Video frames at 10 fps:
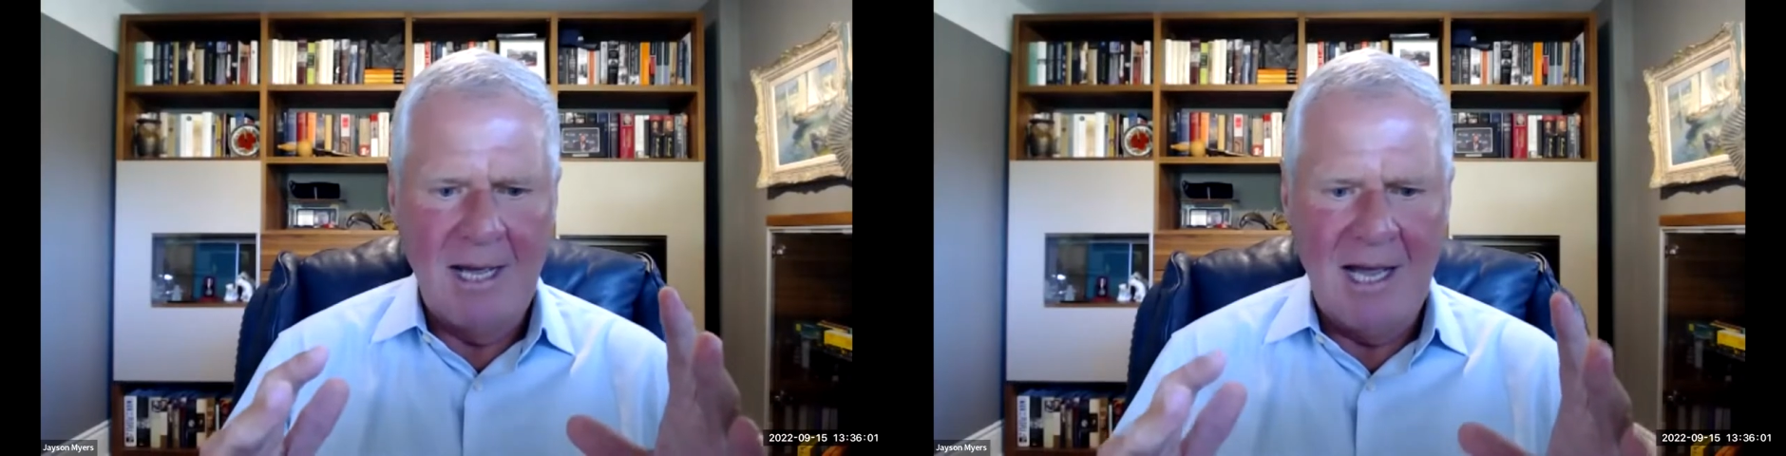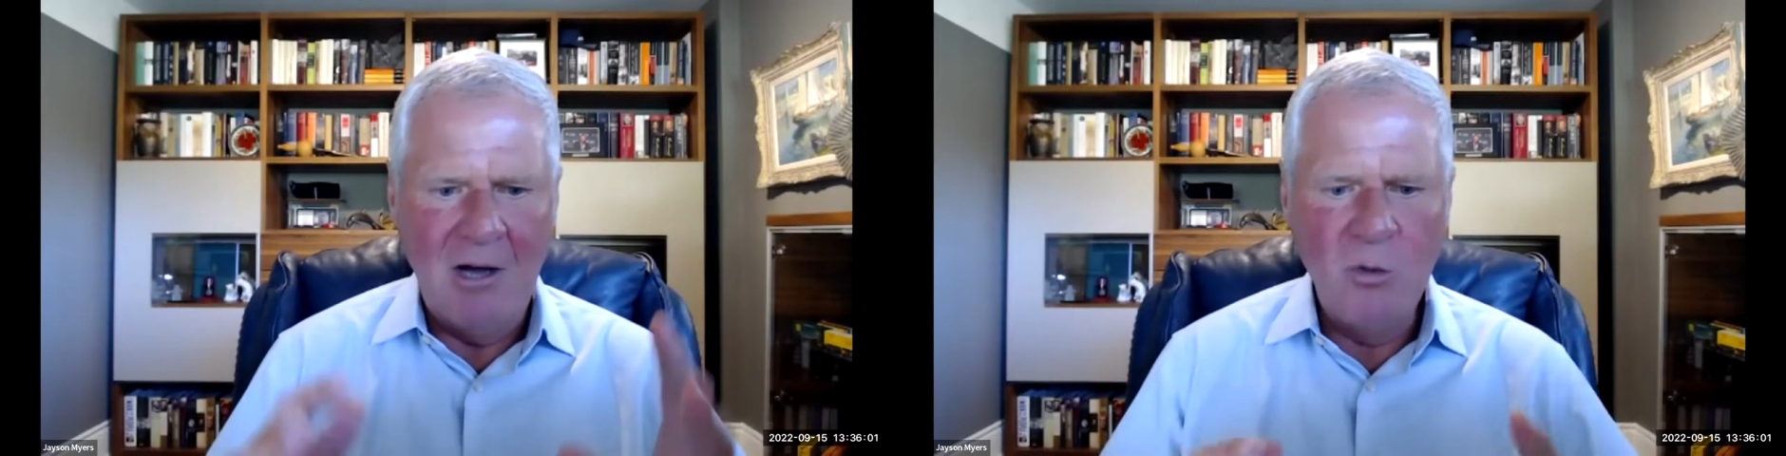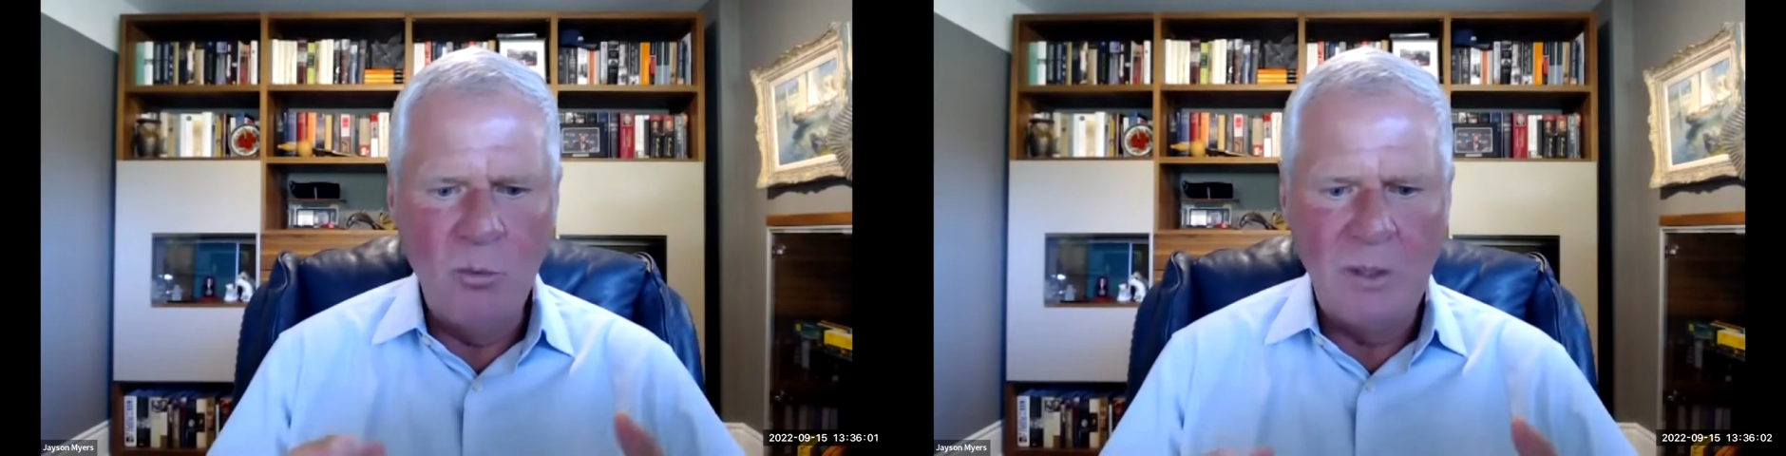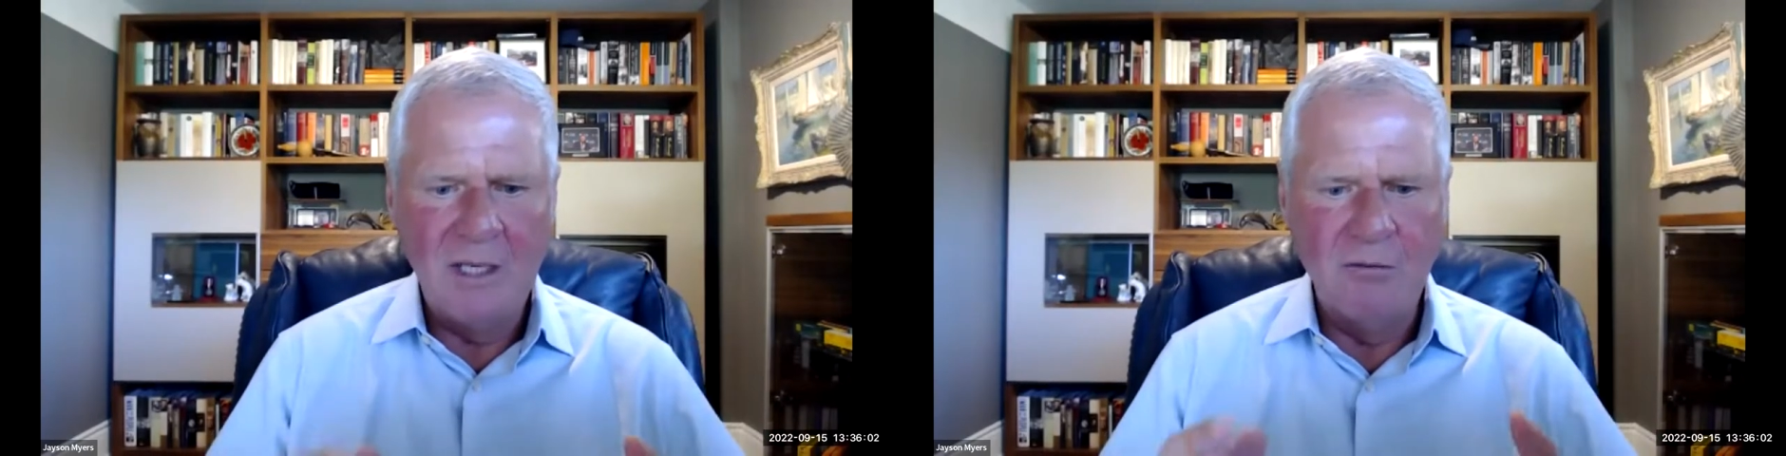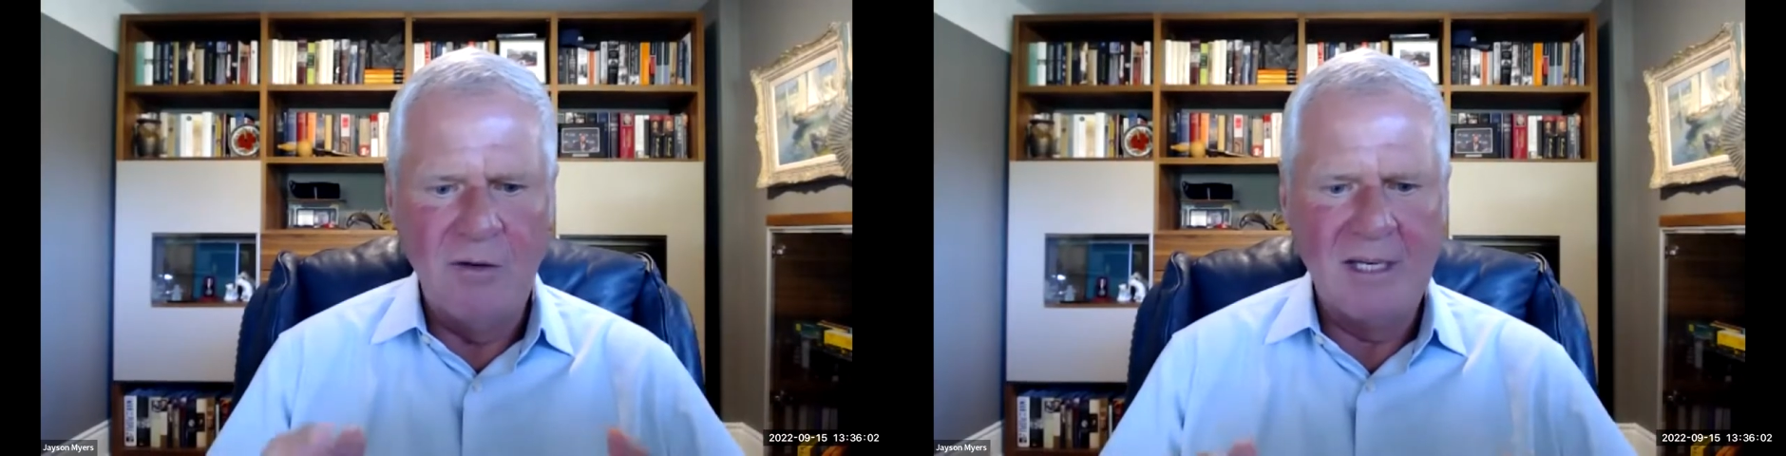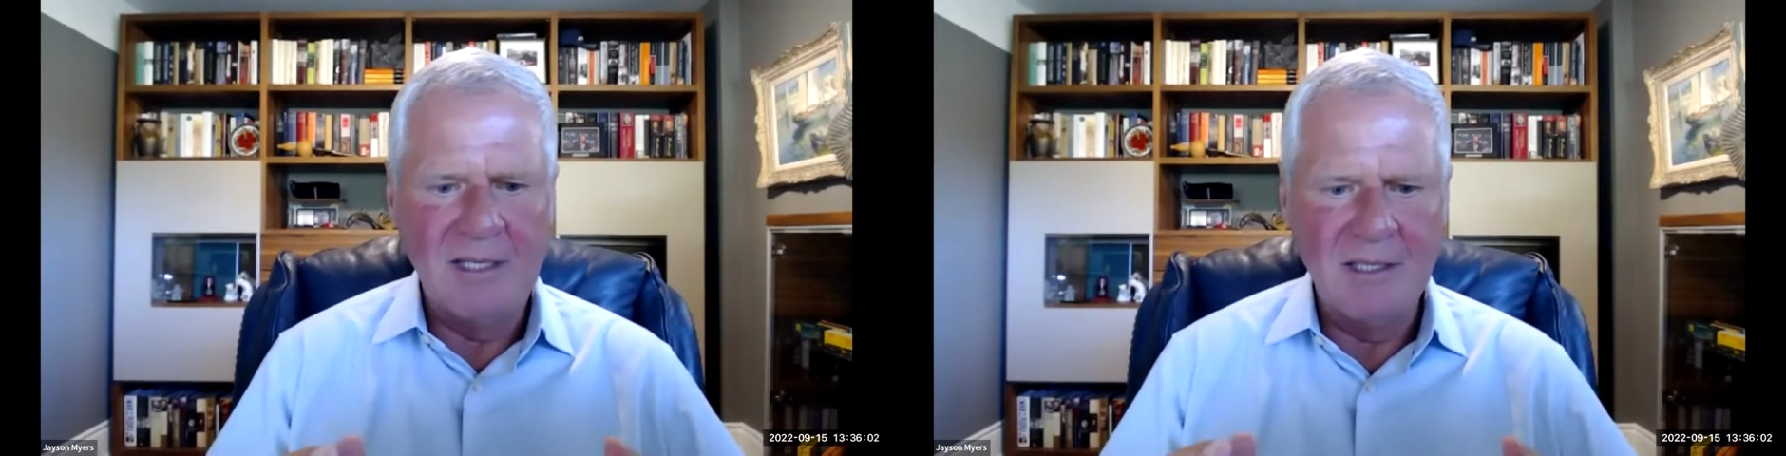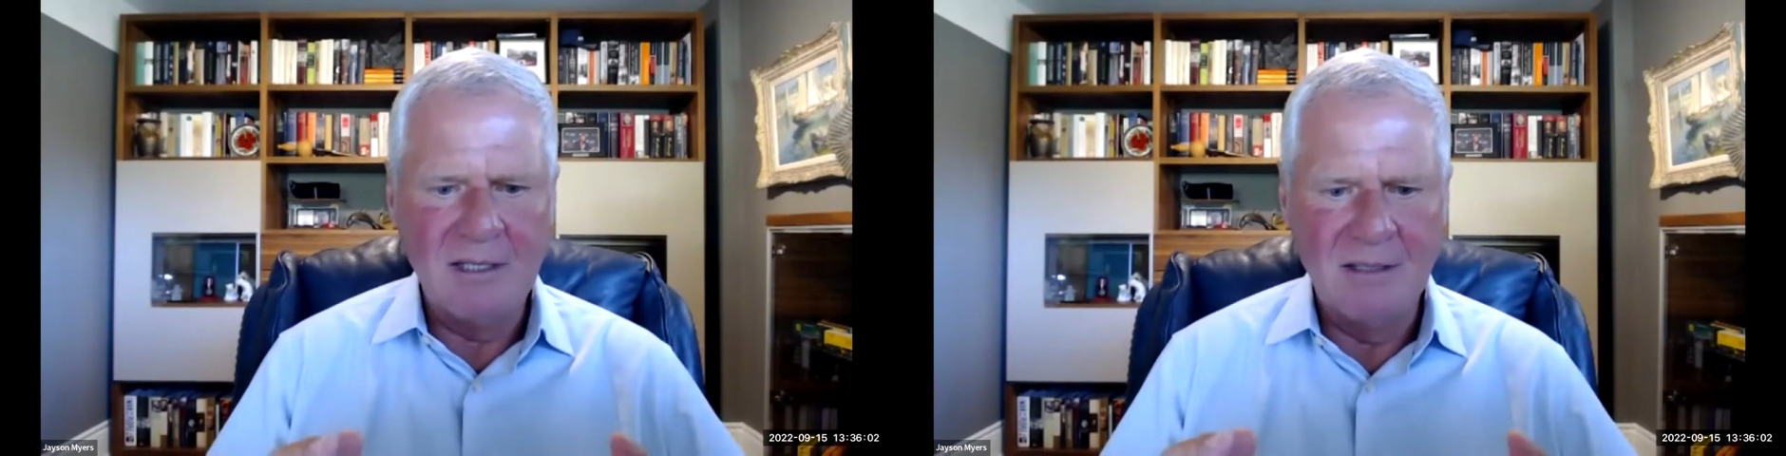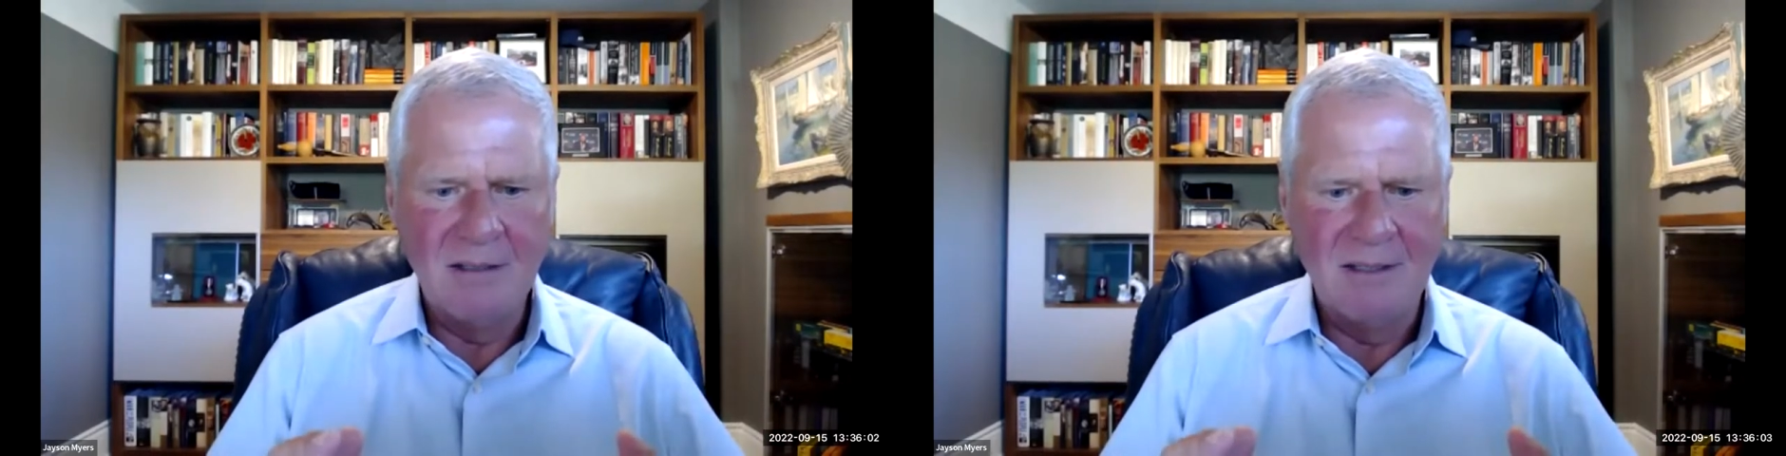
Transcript: how do we invest?